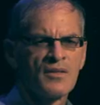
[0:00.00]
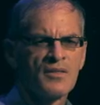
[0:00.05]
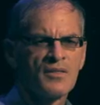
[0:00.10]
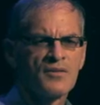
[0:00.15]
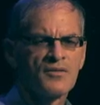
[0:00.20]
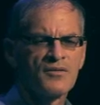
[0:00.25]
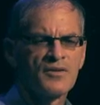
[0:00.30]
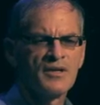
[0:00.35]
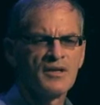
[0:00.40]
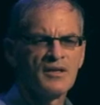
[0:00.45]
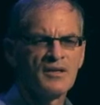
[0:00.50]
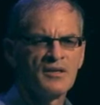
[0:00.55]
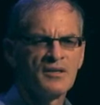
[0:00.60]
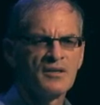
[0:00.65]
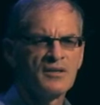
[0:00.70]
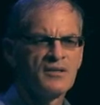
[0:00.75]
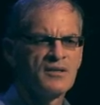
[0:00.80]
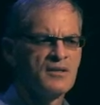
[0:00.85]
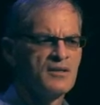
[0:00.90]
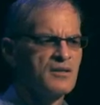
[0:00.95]

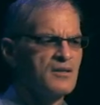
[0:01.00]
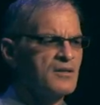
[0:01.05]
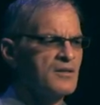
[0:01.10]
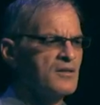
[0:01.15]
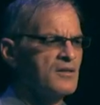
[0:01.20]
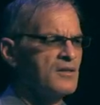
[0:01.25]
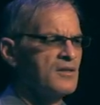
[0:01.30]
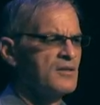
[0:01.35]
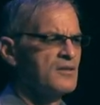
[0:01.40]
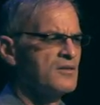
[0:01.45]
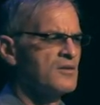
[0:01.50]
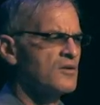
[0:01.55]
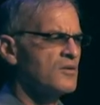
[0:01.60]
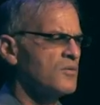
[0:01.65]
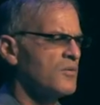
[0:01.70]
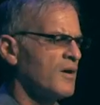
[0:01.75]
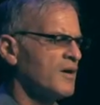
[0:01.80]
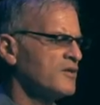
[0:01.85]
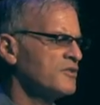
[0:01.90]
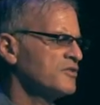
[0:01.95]
Three, the
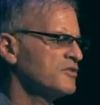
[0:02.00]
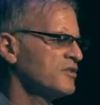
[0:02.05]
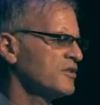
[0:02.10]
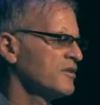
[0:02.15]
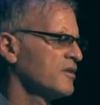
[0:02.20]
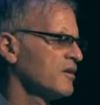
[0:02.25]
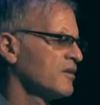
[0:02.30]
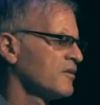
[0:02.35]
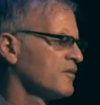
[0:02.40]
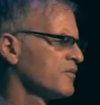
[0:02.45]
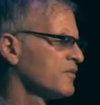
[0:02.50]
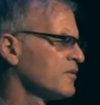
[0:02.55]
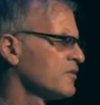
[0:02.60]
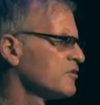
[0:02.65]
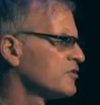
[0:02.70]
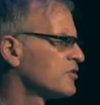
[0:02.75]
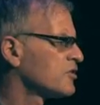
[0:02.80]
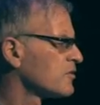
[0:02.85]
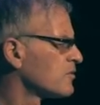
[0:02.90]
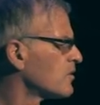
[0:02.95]
question of
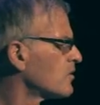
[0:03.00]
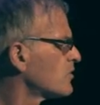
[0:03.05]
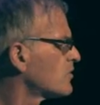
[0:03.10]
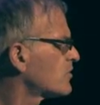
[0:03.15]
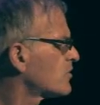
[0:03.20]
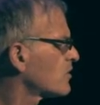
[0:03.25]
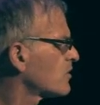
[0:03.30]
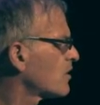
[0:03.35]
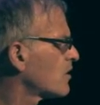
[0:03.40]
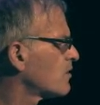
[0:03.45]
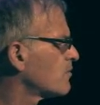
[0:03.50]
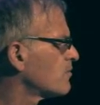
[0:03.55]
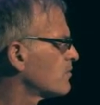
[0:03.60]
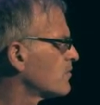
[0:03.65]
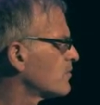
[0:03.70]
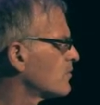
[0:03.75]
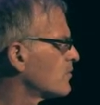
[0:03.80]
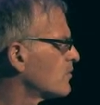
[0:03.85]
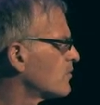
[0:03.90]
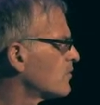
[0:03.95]

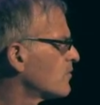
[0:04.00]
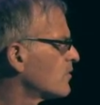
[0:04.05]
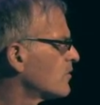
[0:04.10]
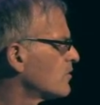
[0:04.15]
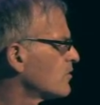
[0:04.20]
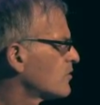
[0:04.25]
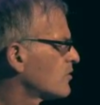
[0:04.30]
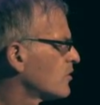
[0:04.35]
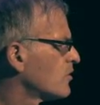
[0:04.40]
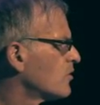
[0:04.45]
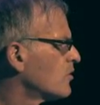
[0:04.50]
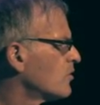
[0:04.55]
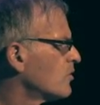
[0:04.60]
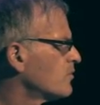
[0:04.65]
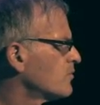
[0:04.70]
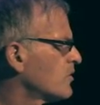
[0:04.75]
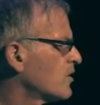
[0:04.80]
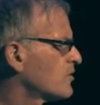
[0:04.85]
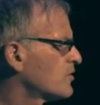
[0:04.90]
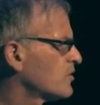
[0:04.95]
Jerusalem, to
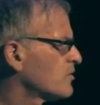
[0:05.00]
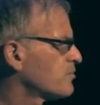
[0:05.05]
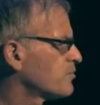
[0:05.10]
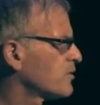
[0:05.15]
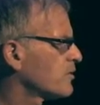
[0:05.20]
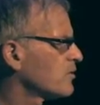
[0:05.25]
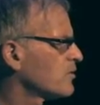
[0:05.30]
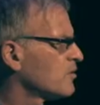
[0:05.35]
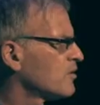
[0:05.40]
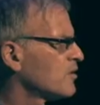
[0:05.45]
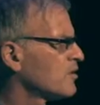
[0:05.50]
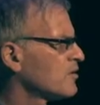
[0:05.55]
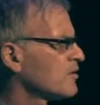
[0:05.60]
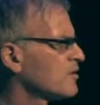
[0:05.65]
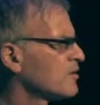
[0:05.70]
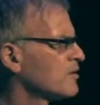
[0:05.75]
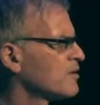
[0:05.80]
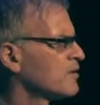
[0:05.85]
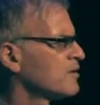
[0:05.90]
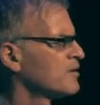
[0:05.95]
whom does it
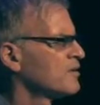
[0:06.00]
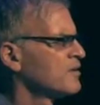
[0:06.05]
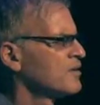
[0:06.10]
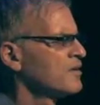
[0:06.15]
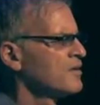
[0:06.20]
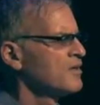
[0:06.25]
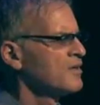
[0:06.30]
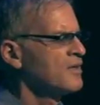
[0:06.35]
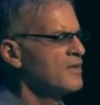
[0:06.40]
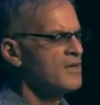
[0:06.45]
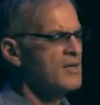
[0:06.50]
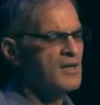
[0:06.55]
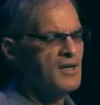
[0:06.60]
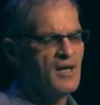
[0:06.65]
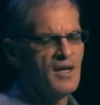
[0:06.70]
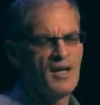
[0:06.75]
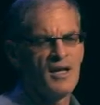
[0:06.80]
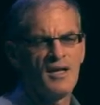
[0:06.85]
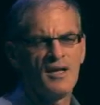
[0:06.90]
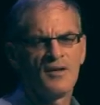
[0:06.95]
belong?
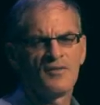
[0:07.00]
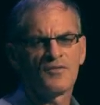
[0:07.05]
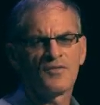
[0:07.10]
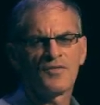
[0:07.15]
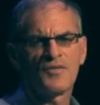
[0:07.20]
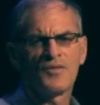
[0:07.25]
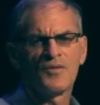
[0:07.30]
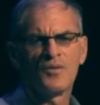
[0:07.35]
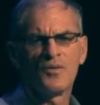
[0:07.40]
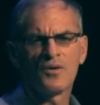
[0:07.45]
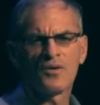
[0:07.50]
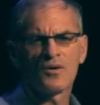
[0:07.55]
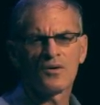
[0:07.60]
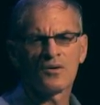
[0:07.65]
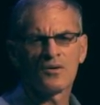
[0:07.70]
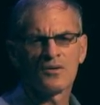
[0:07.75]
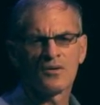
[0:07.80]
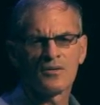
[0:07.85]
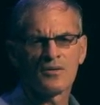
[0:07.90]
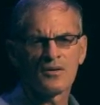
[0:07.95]
And
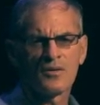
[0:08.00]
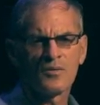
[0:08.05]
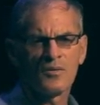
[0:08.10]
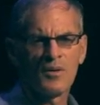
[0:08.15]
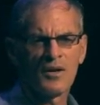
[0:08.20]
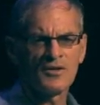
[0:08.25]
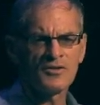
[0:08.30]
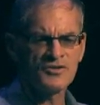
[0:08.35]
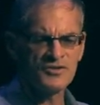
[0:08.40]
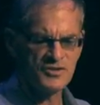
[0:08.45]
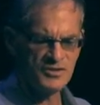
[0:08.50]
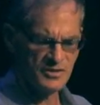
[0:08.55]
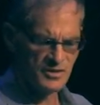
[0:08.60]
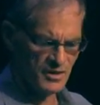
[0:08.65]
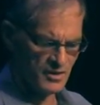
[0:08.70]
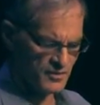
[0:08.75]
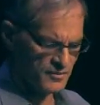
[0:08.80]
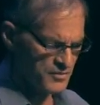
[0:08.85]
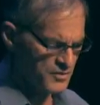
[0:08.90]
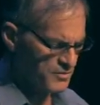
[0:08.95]
four, the question
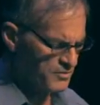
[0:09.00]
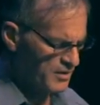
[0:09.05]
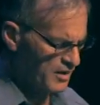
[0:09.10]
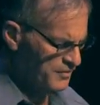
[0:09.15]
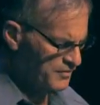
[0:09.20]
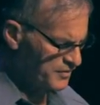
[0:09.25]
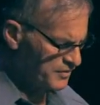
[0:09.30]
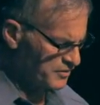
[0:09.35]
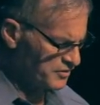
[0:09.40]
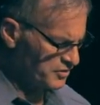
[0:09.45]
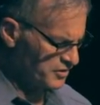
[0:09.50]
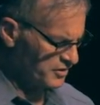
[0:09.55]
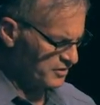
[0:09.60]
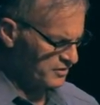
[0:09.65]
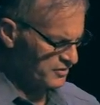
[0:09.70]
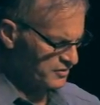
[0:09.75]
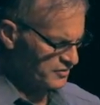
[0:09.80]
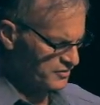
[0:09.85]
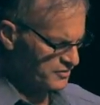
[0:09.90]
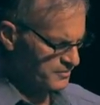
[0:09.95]
of the
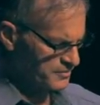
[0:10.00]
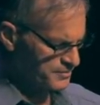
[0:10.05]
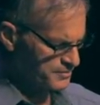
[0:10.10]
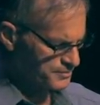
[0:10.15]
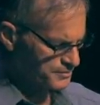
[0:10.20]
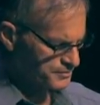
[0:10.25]
refugees.